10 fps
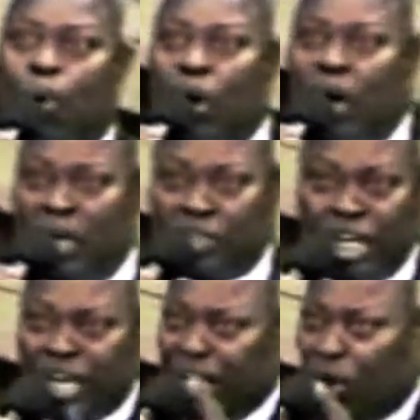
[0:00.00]
what,
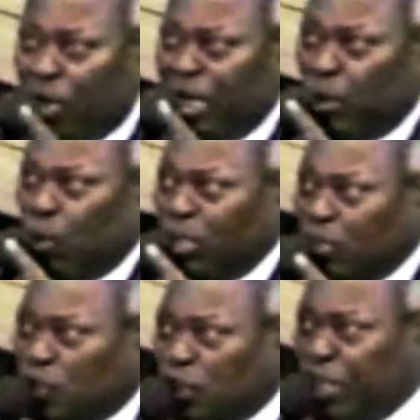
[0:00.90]
the only one
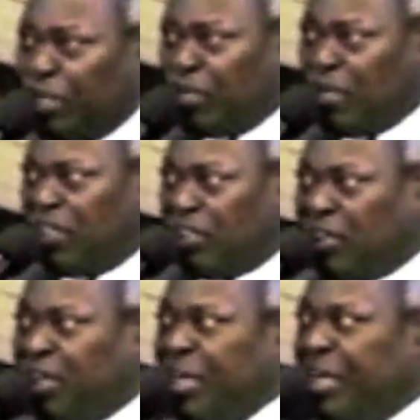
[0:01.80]
single
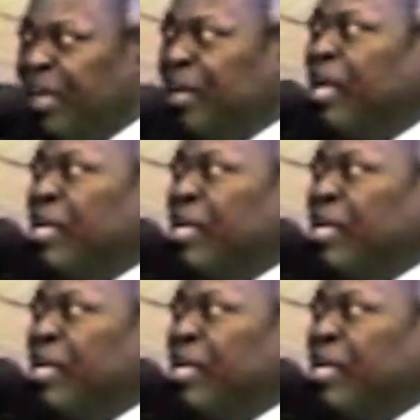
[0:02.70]
thing